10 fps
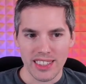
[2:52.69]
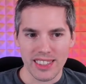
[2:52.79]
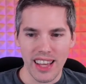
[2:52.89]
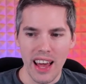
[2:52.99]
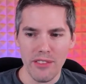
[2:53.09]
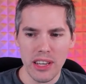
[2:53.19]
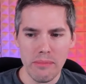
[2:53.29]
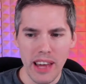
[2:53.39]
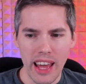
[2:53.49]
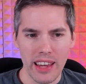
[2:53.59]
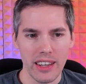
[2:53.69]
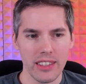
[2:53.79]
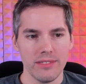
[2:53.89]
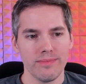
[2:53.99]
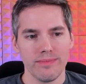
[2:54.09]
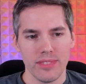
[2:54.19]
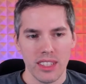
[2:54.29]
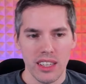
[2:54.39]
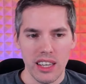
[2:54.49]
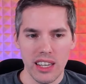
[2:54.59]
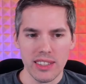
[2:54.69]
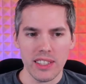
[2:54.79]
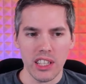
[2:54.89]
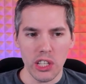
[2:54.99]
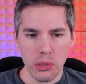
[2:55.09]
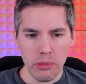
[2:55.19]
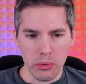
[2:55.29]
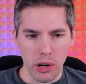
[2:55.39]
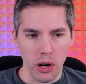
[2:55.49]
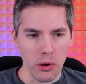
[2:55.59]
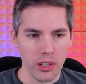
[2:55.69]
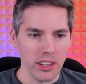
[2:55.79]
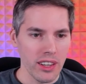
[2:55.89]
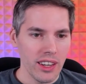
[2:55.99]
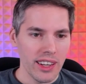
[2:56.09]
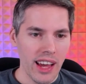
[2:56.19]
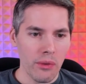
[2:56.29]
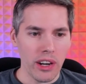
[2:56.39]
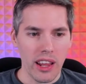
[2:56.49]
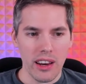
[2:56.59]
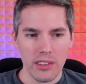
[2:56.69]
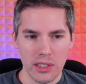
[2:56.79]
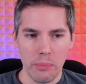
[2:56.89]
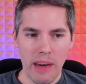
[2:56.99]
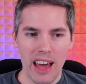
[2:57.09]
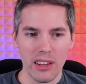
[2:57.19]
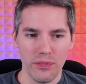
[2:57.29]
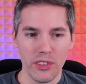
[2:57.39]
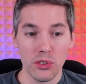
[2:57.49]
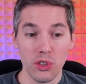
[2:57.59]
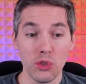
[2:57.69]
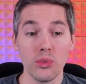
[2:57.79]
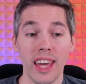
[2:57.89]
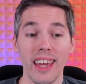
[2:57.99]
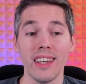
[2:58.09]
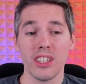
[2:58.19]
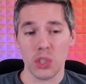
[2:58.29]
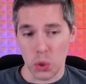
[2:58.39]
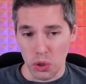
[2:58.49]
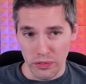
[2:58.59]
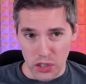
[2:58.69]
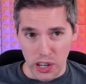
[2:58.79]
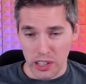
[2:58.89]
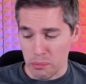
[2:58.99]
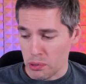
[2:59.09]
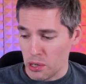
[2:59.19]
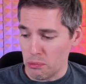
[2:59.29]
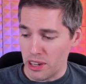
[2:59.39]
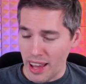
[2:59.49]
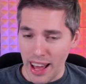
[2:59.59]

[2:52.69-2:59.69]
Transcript: Seven mana. It's a human rogue. Now, when it enters the battlefield, you gain control of target permanent.